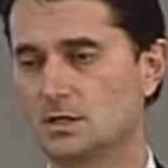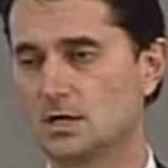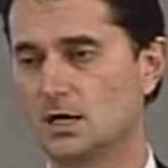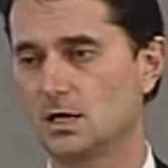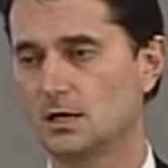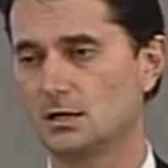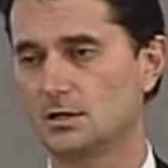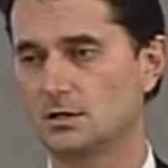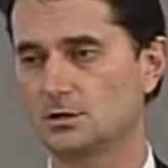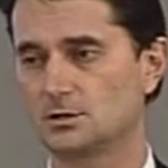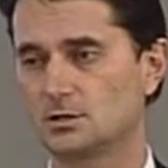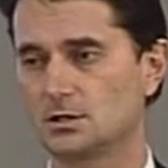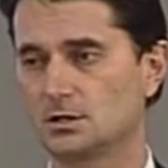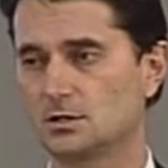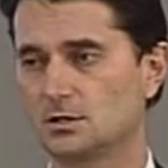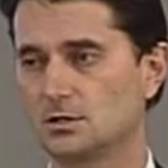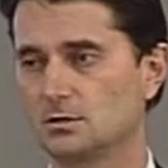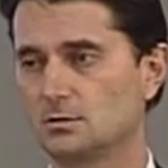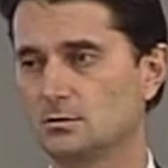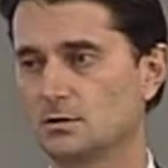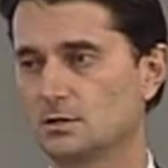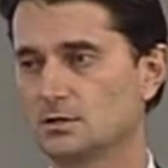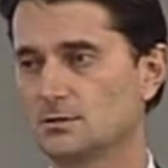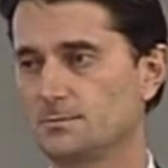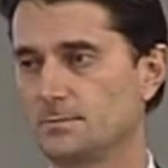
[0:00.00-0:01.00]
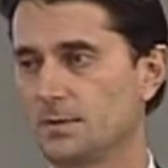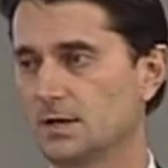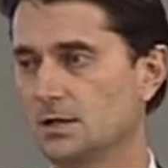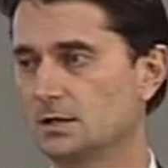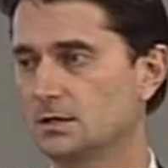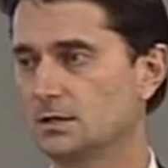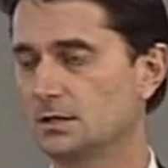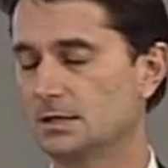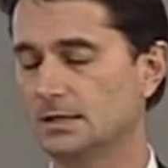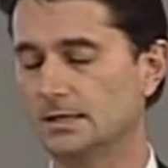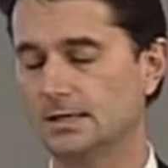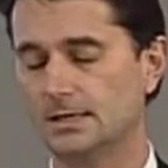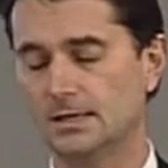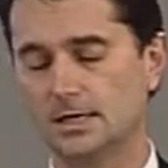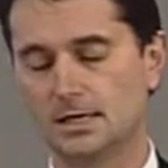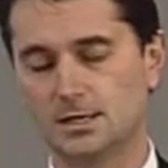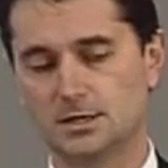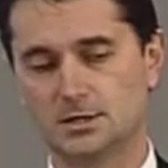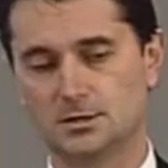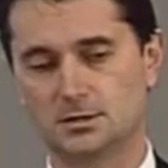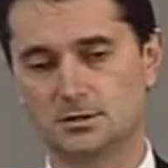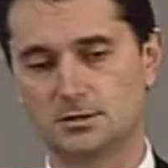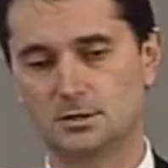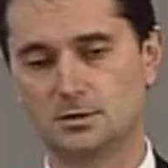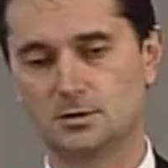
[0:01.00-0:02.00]
the Russian factors of
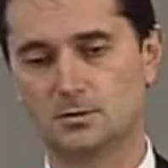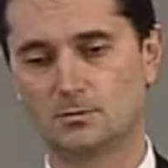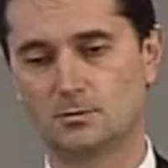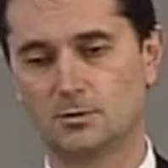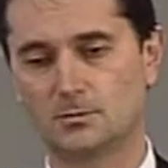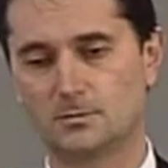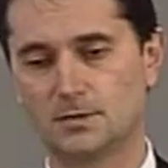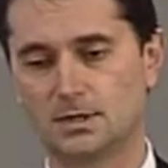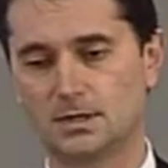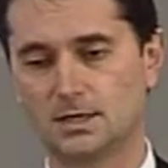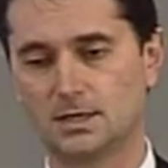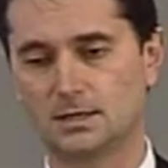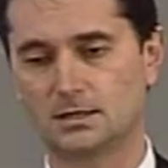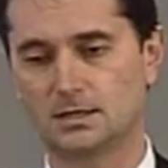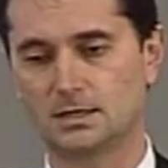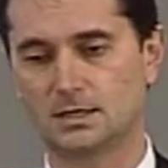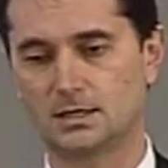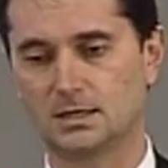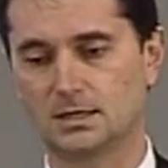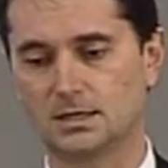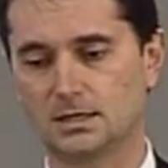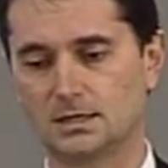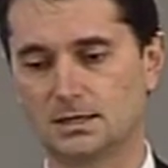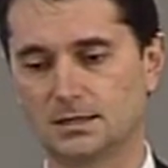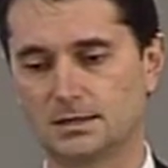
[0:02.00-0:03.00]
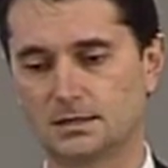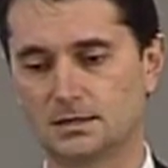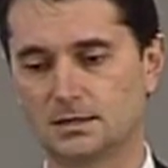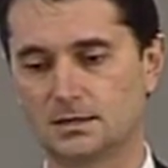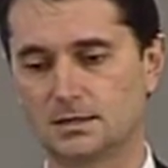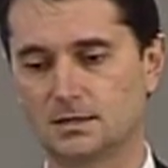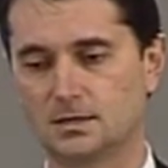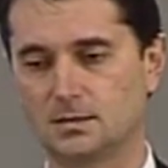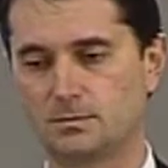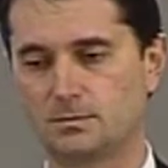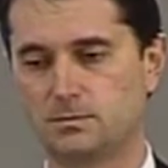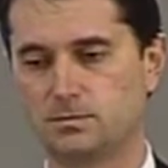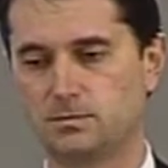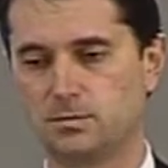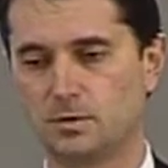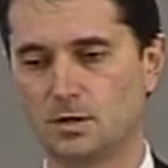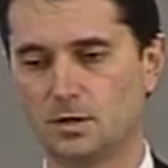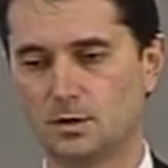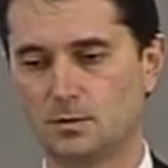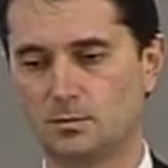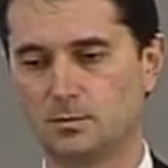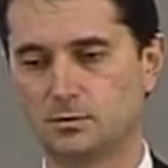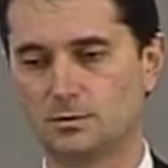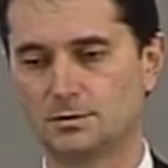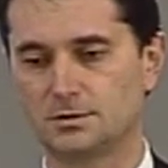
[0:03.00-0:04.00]
importance, there are two aspects
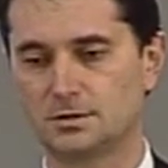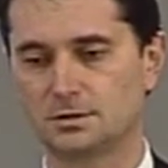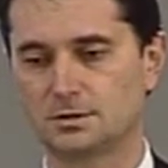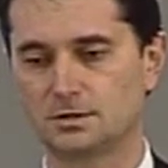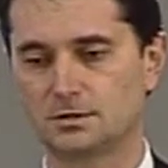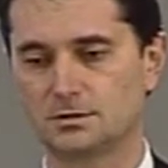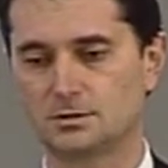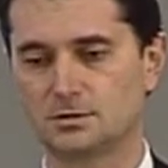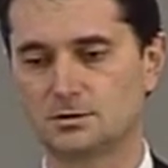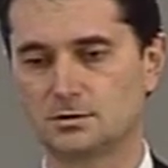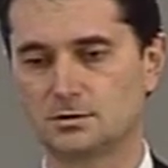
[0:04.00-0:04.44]
to it.